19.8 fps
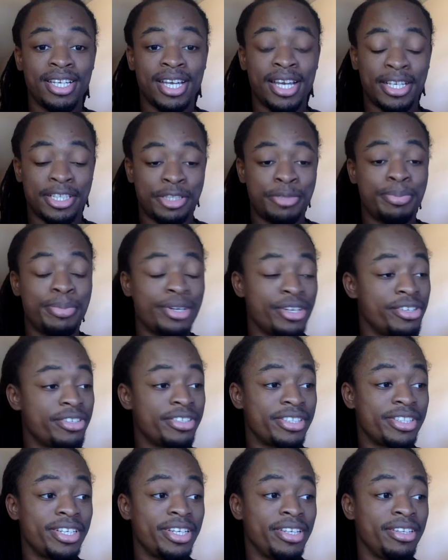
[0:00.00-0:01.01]

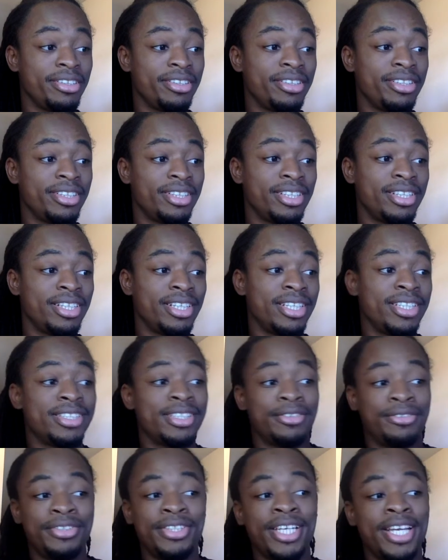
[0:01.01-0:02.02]
experienced it, as
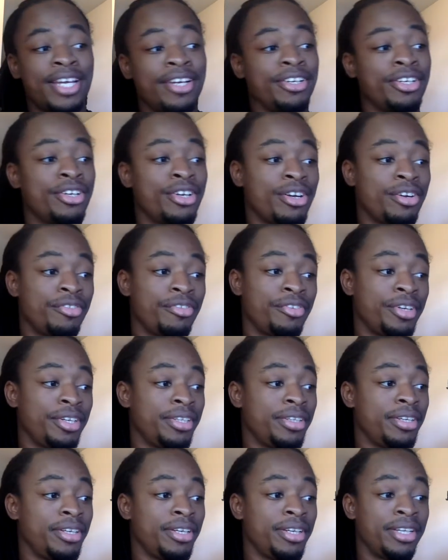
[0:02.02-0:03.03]
if he had a
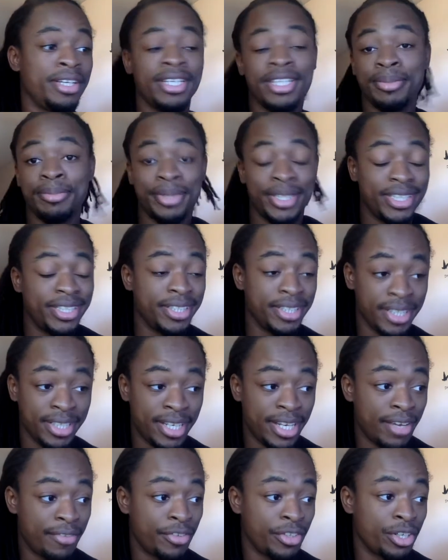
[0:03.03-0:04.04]
girlfriend, but he didn't
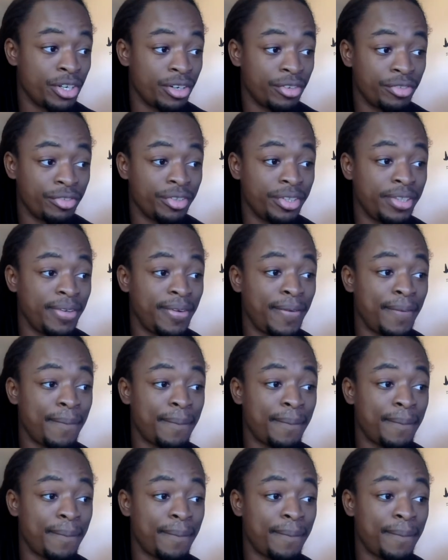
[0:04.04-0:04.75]
have a girlfriend.